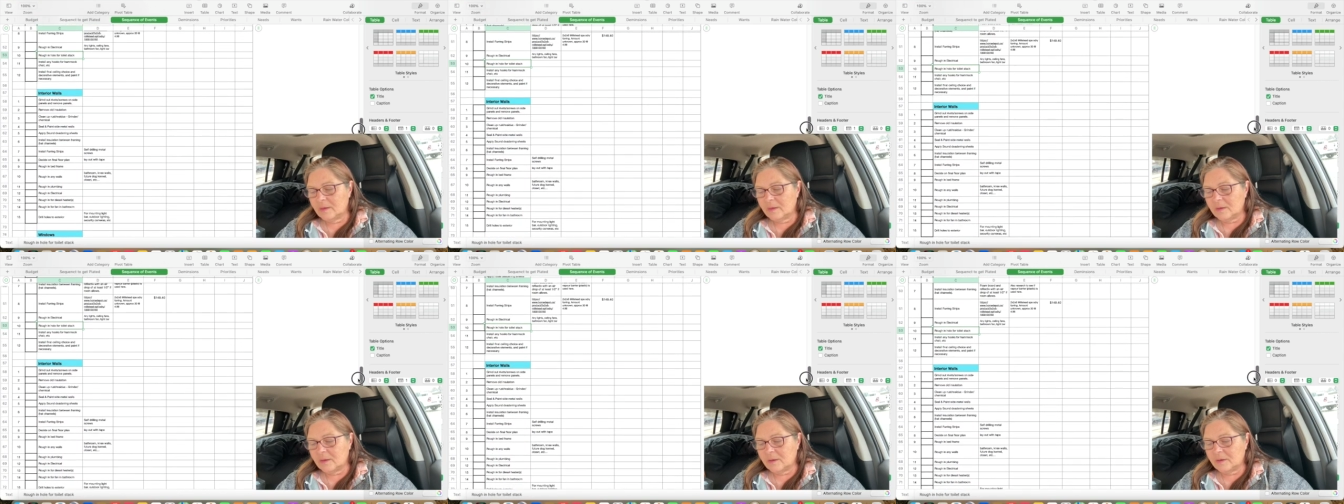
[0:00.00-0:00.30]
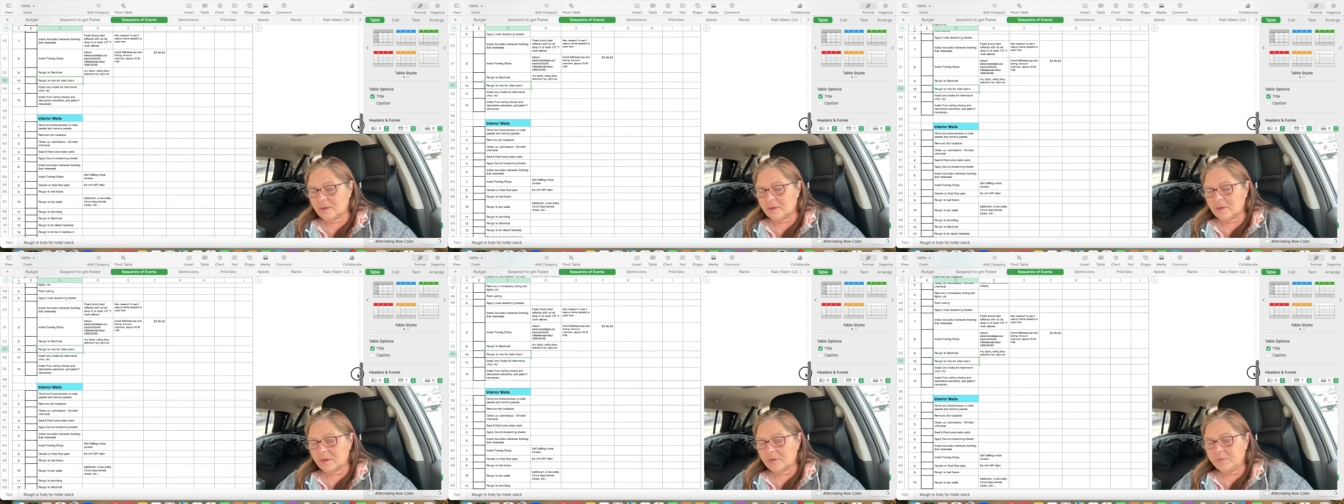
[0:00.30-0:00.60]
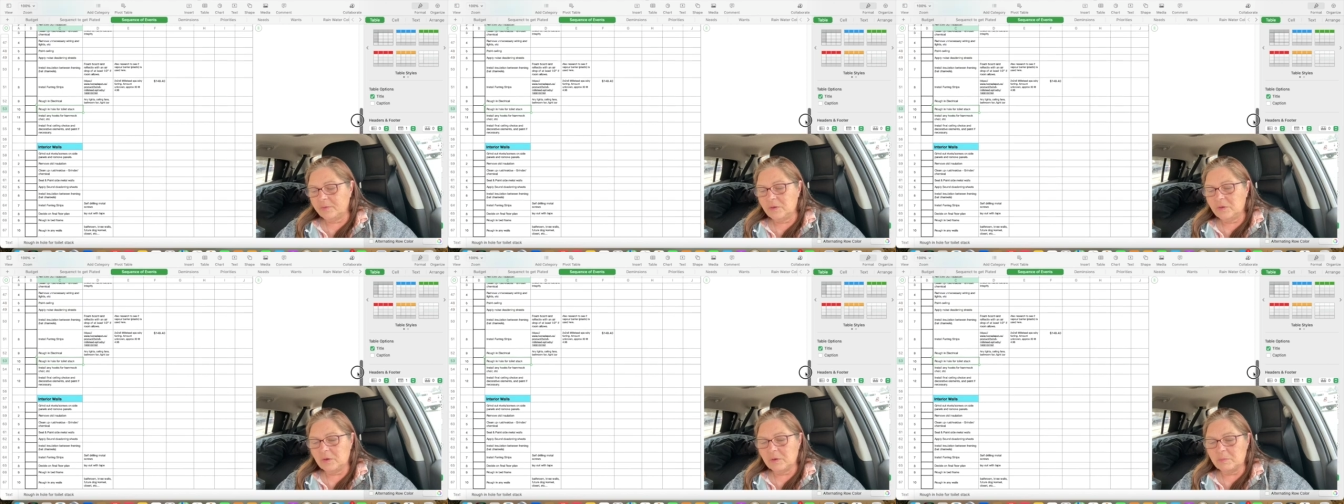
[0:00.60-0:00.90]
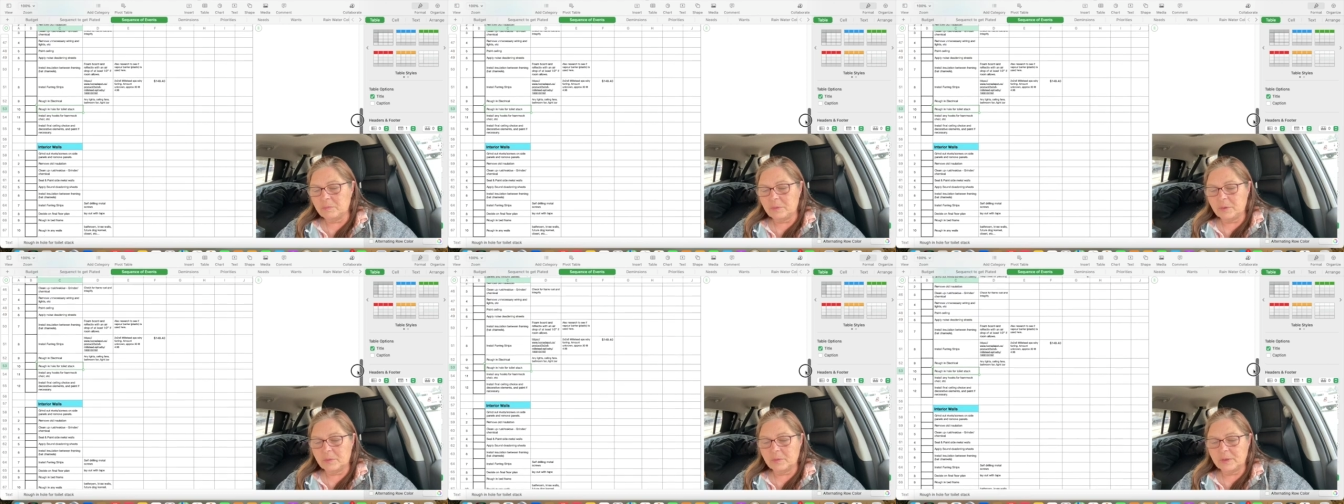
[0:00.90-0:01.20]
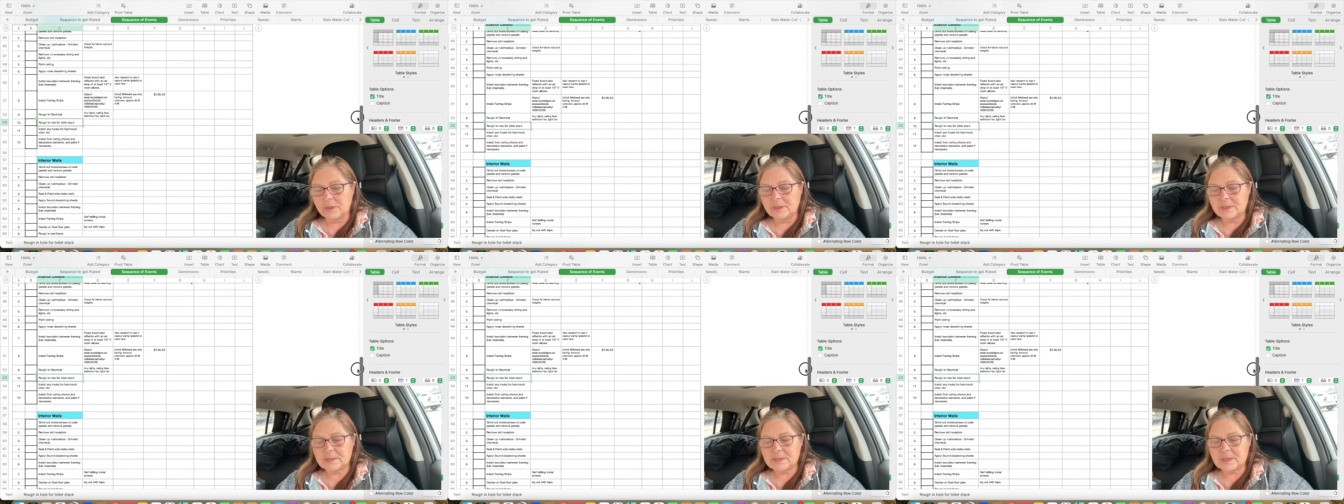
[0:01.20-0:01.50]
uh, a few
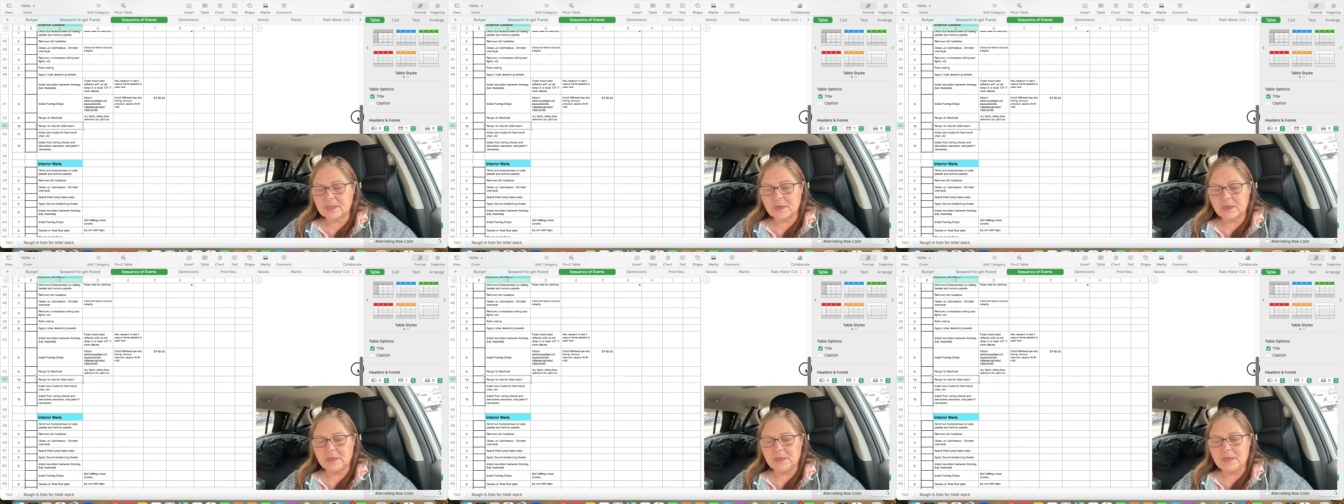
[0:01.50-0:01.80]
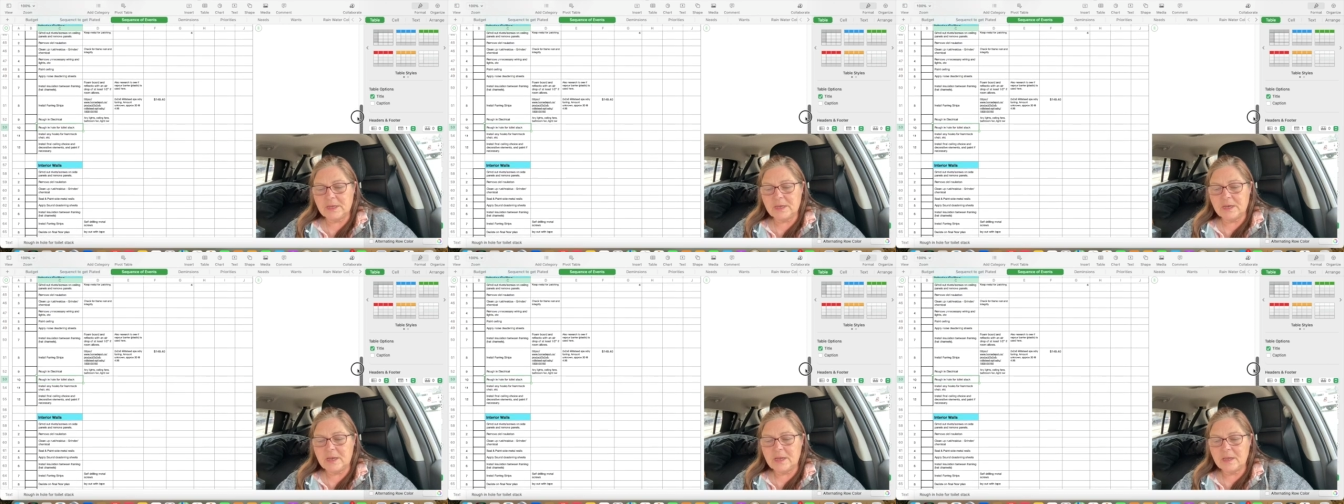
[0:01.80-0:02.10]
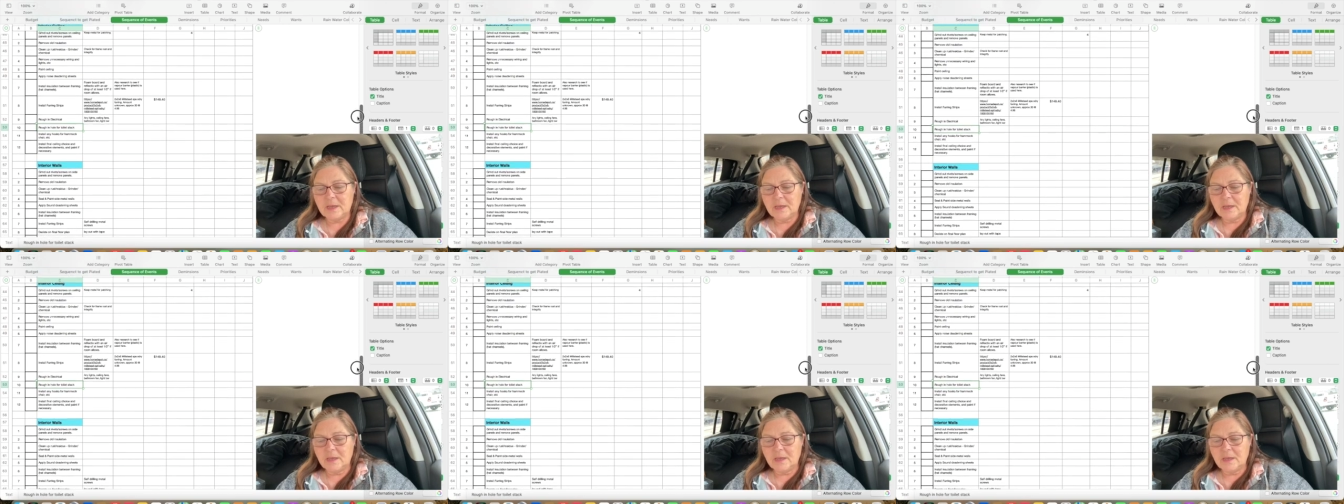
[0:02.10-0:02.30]
components that I did